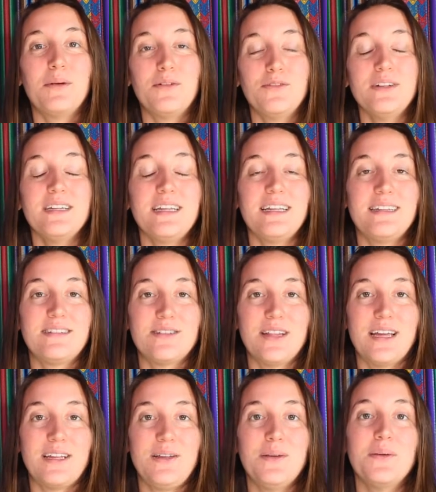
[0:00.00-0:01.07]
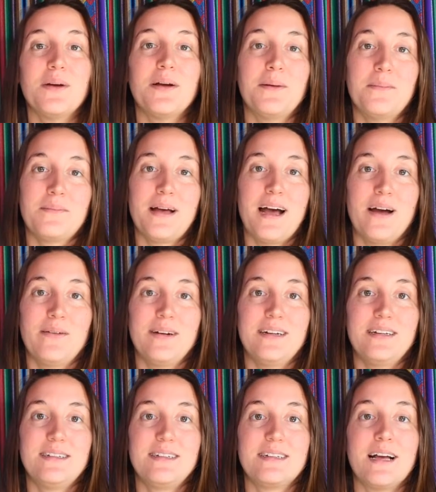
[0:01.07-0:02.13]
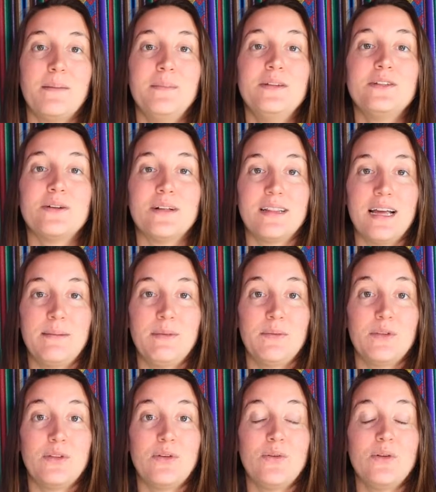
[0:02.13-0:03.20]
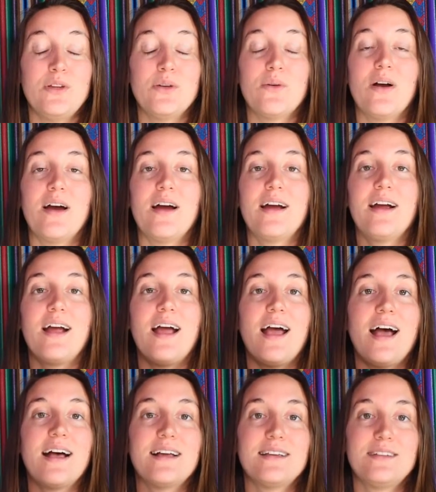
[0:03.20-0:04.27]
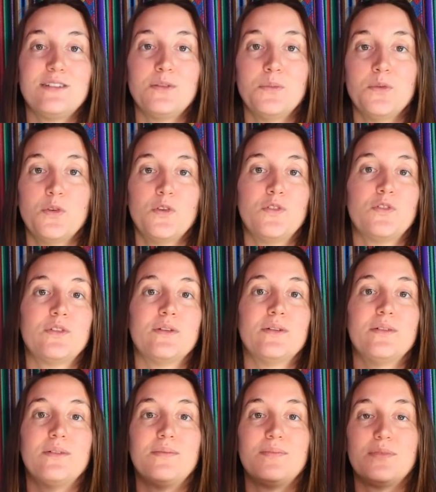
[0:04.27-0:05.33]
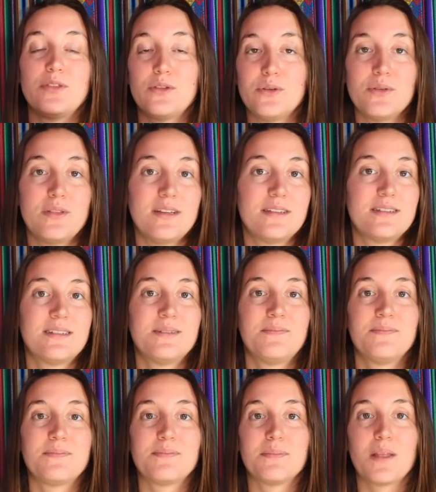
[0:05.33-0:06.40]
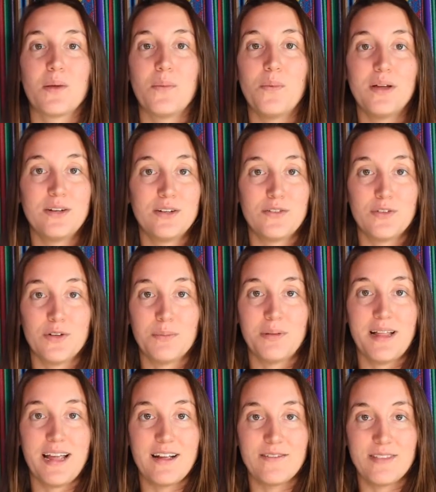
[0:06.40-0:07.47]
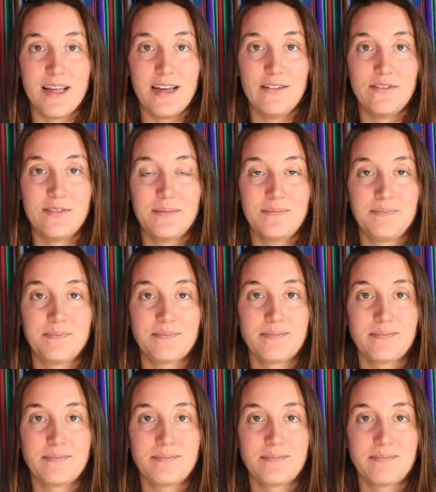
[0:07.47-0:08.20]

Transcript: but really so that you are empowered to come into alignment with who you are as you move through through this wonderful play of life.